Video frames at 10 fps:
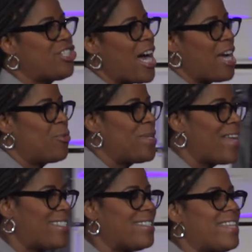child. We
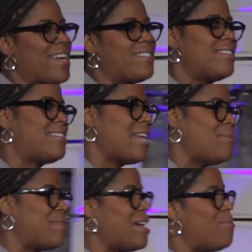like to say it's a
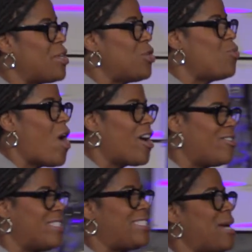stepson, but you walk
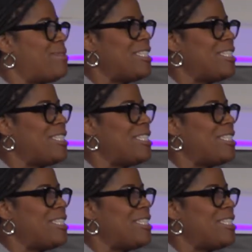on steps.